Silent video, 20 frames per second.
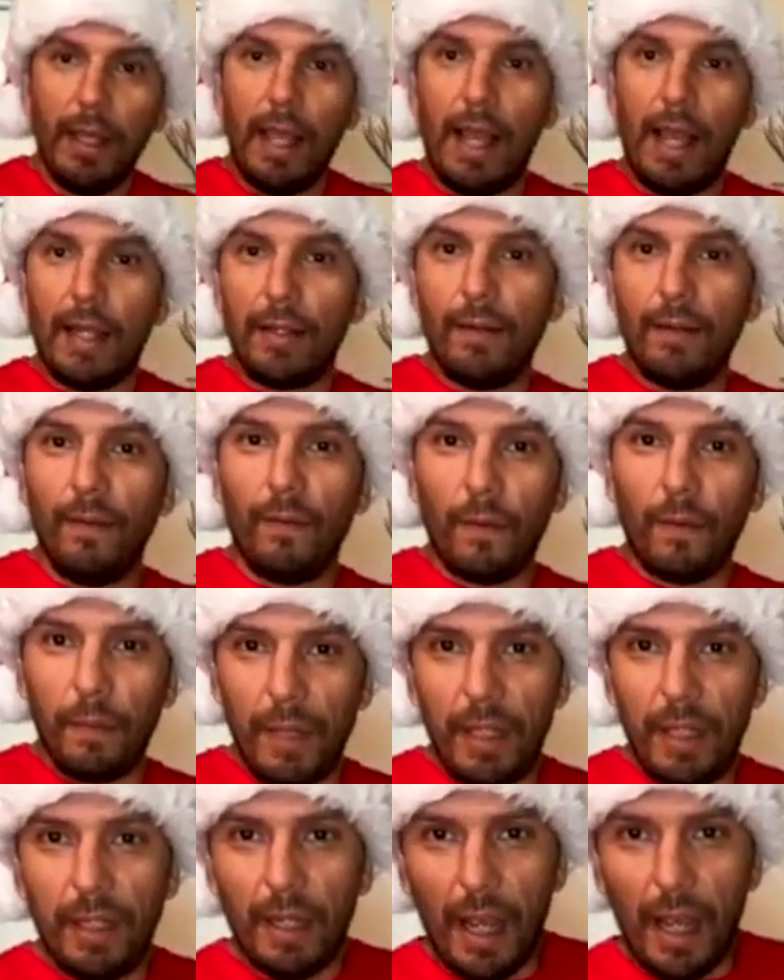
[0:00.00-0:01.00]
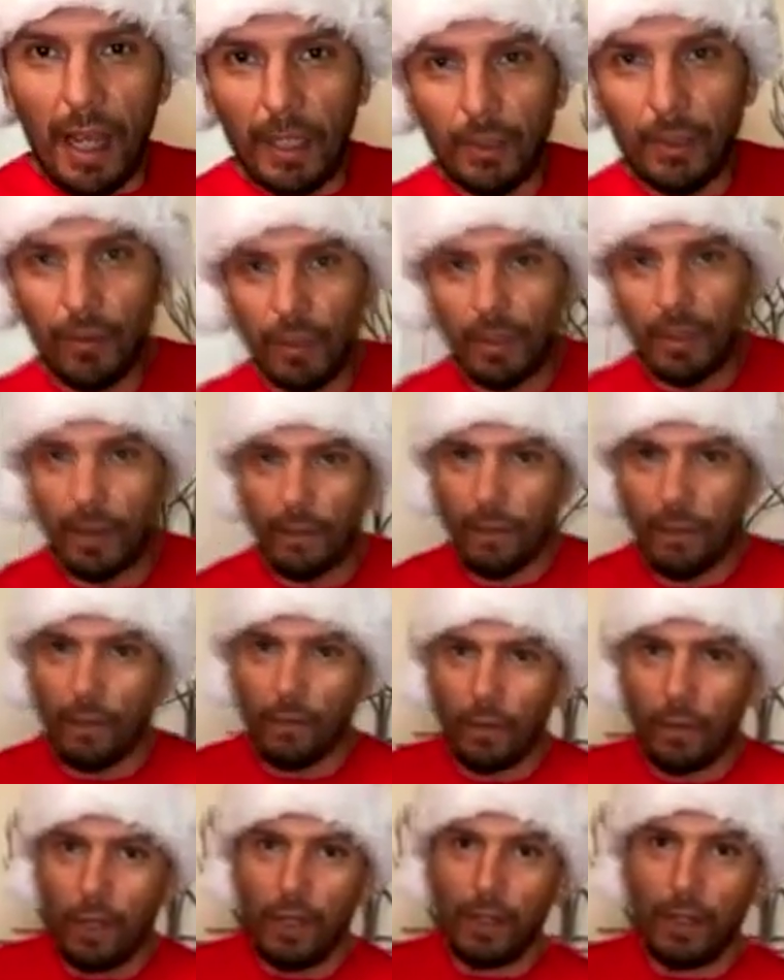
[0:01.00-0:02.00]
And for me, I stress it for
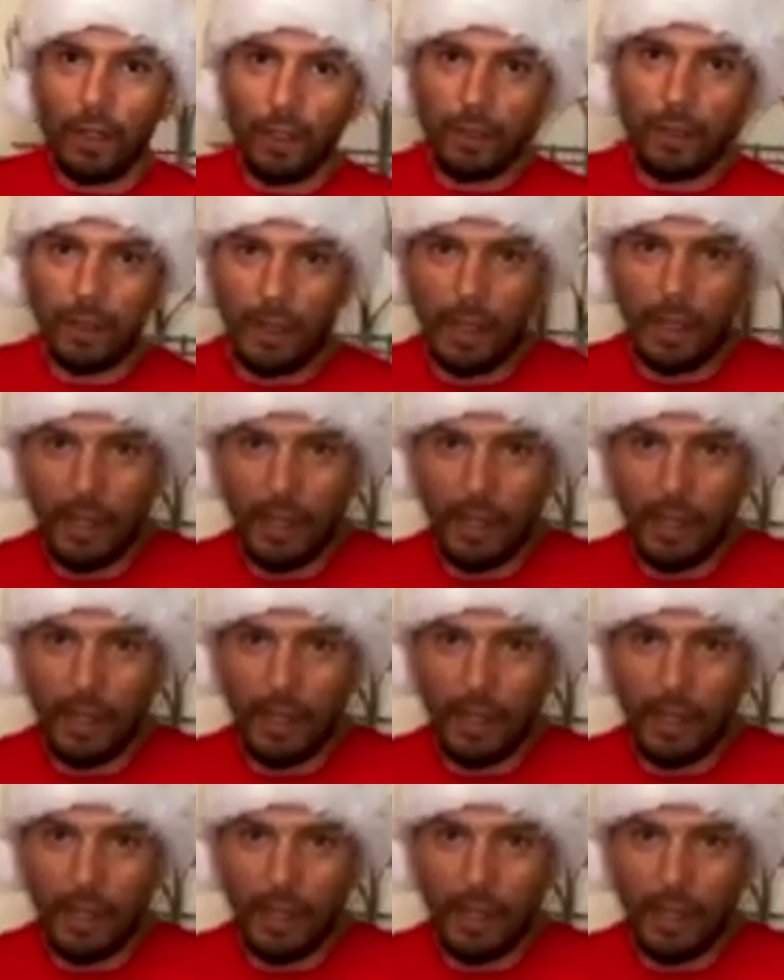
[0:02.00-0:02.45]
runners.